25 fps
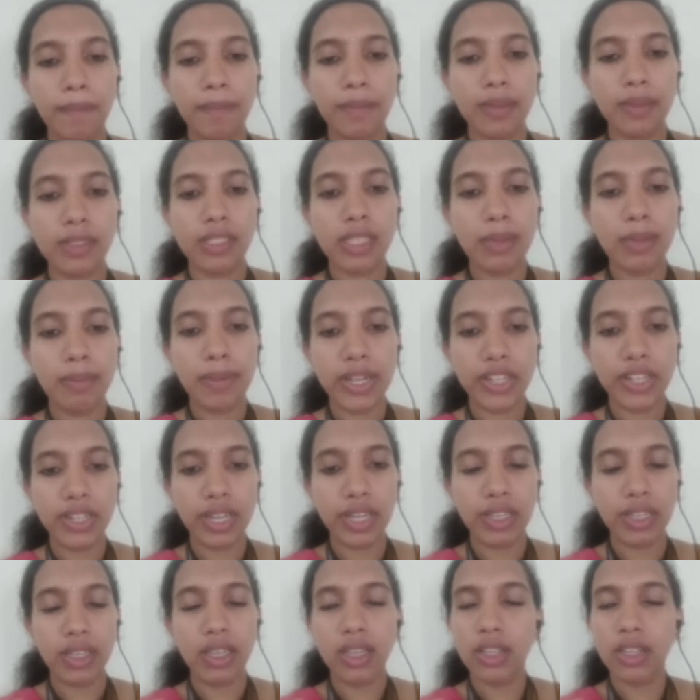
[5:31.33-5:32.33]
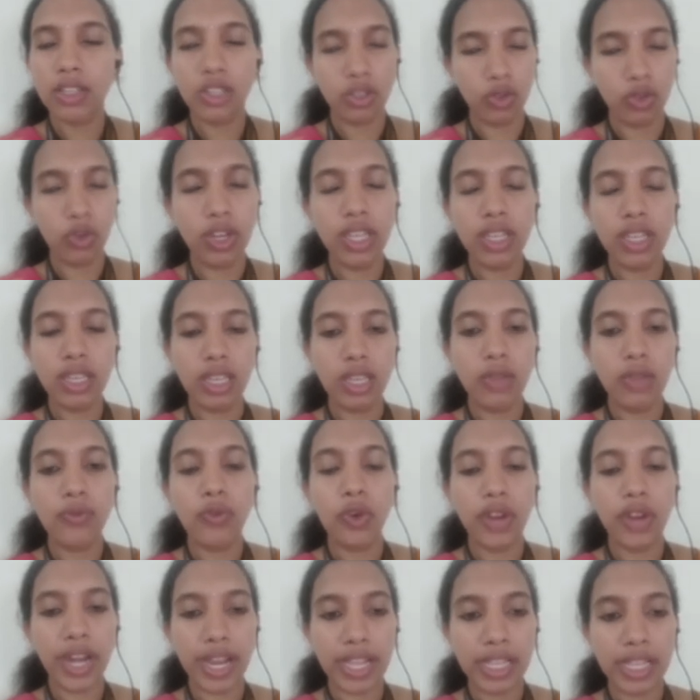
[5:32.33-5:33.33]
unique key
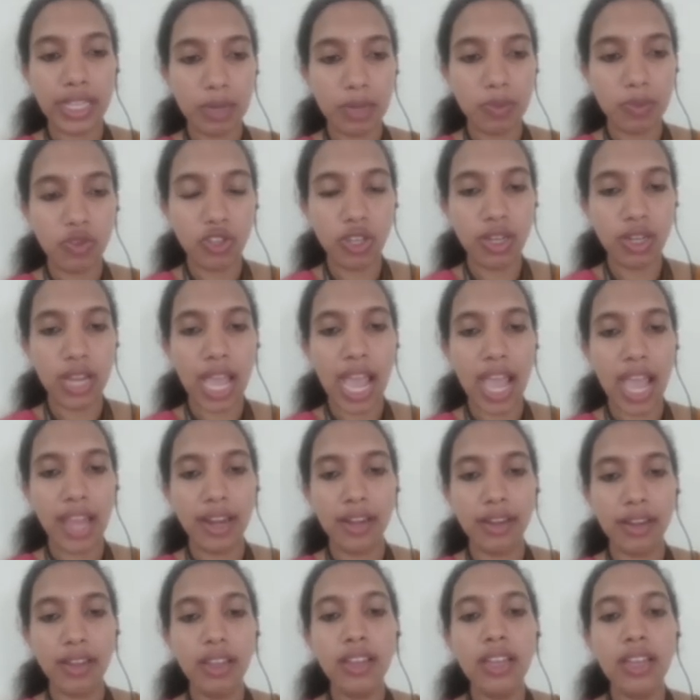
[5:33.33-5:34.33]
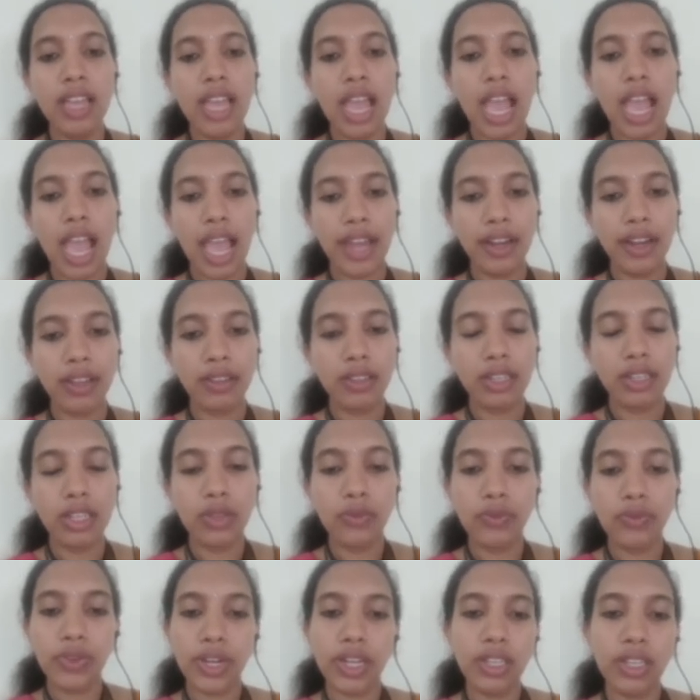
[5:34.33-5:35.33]
for encryption and another
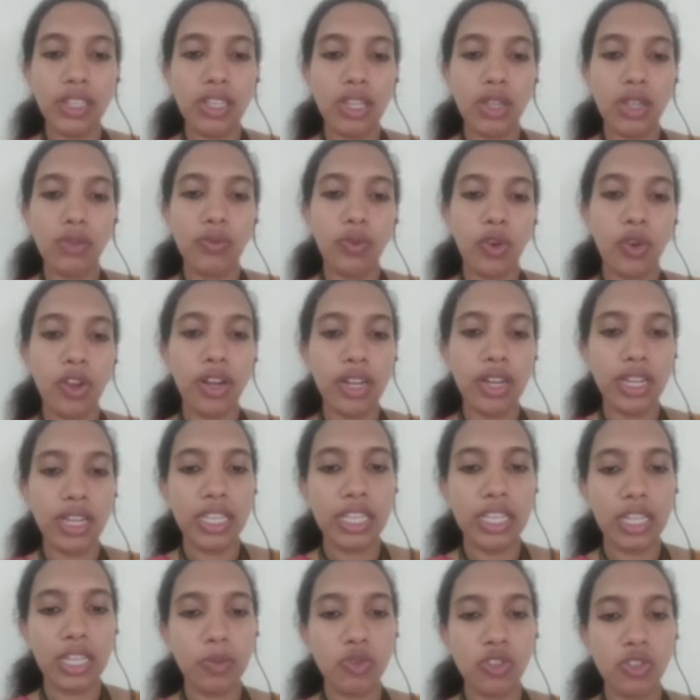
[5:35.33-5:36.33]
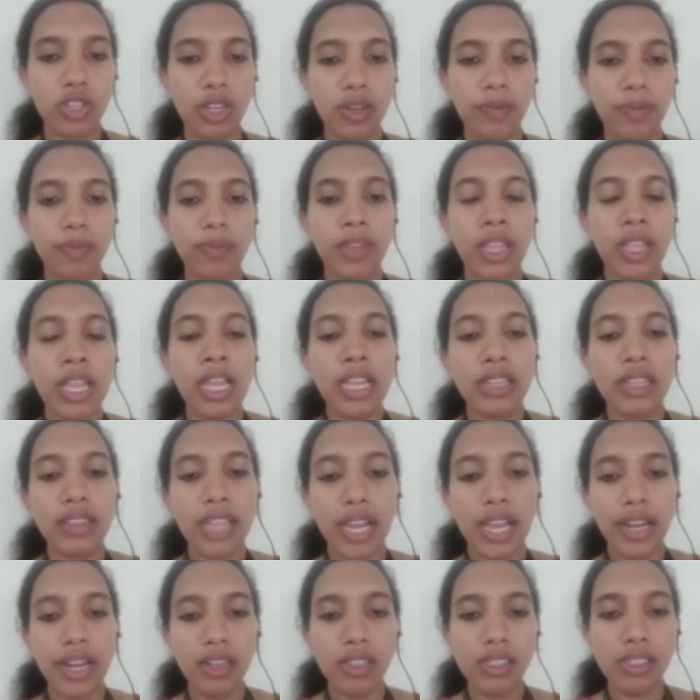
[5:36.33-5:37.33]
different key for decryption,
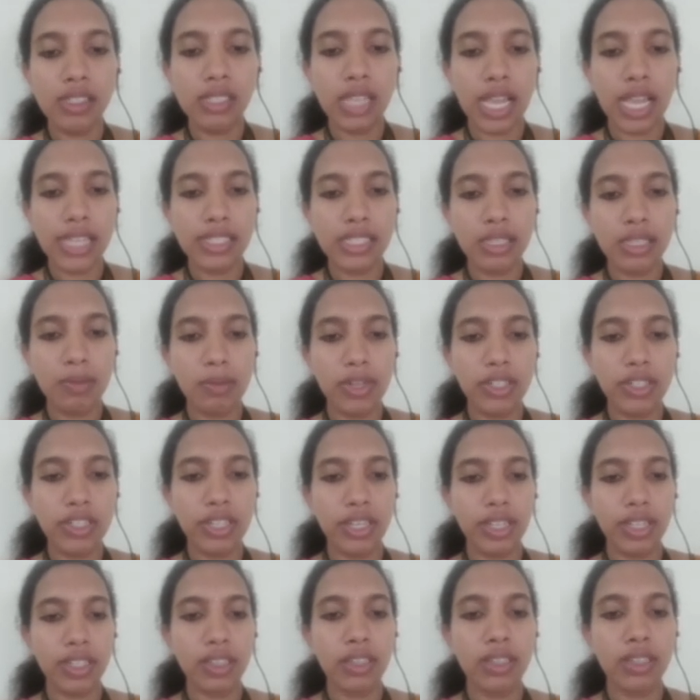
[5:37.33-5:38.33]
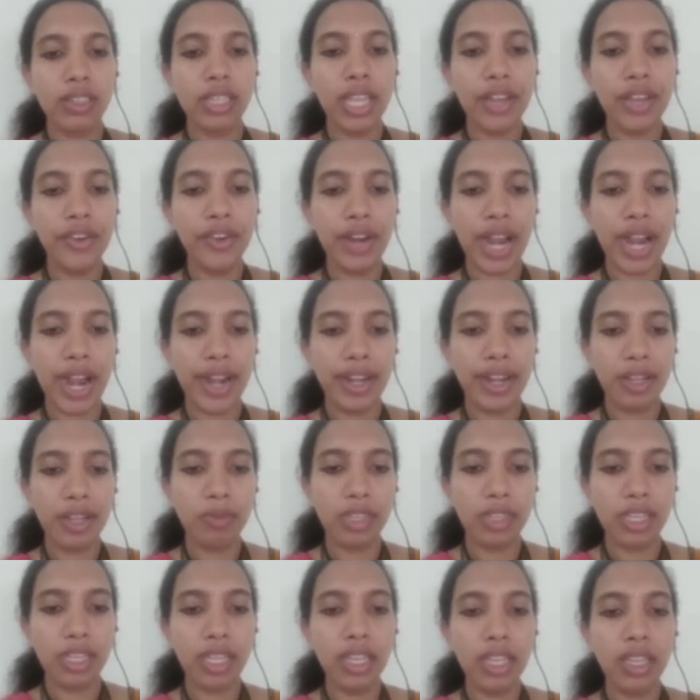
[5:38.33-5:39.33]
that is asymmetric. Then
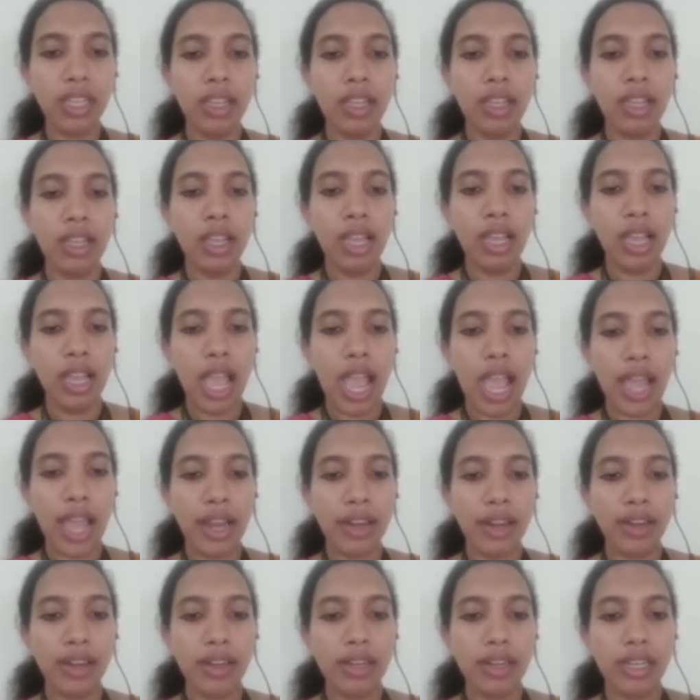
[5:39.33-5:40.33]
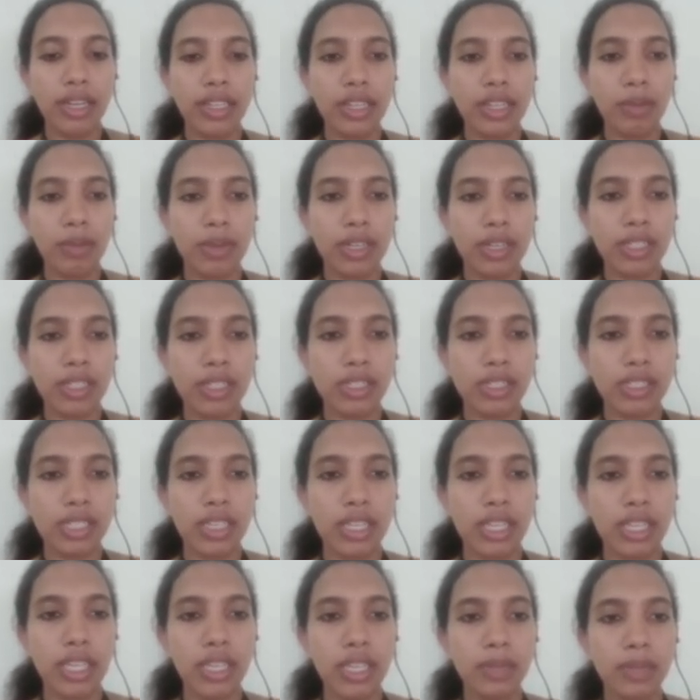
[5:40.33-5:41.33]
random key and
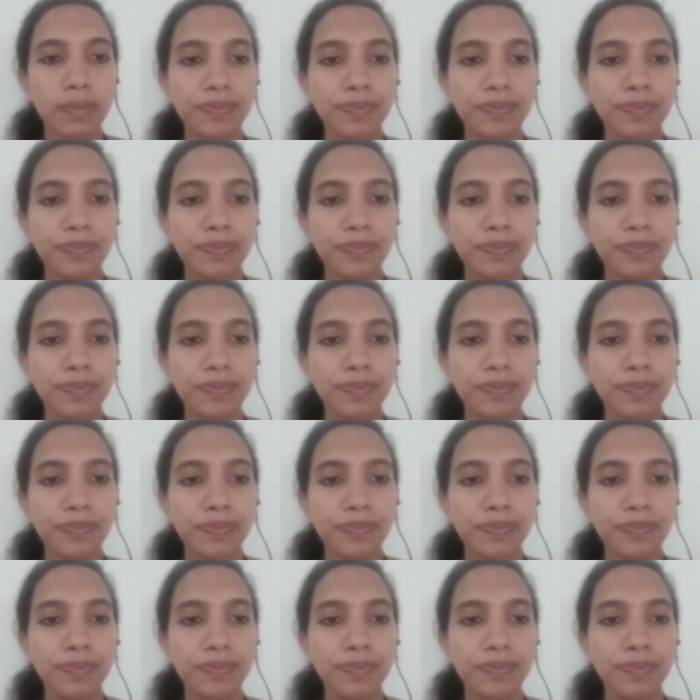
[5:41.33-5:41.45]
deterministic key,